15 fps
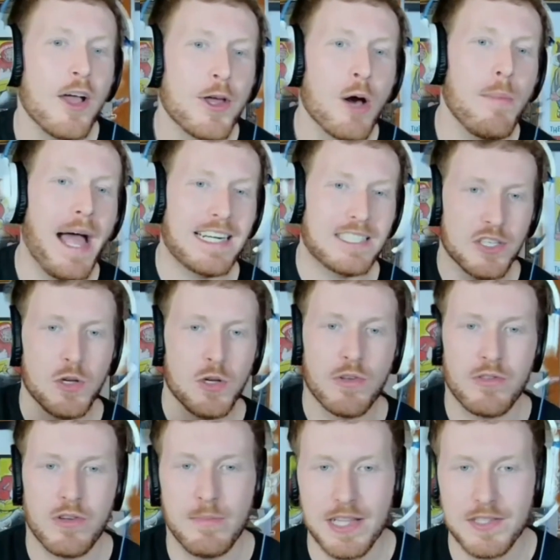Go back to 2 or
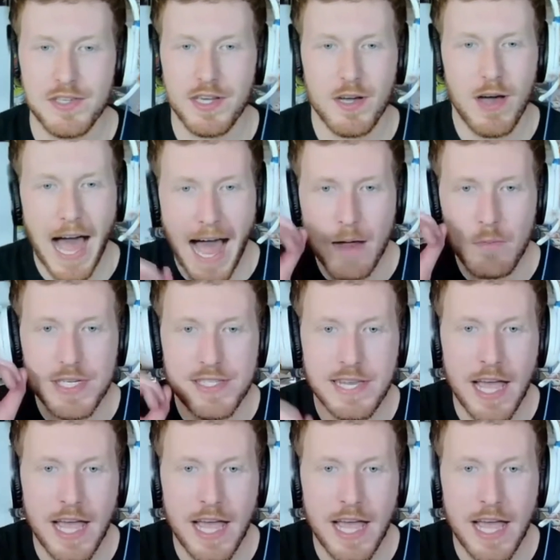3 months ago. I was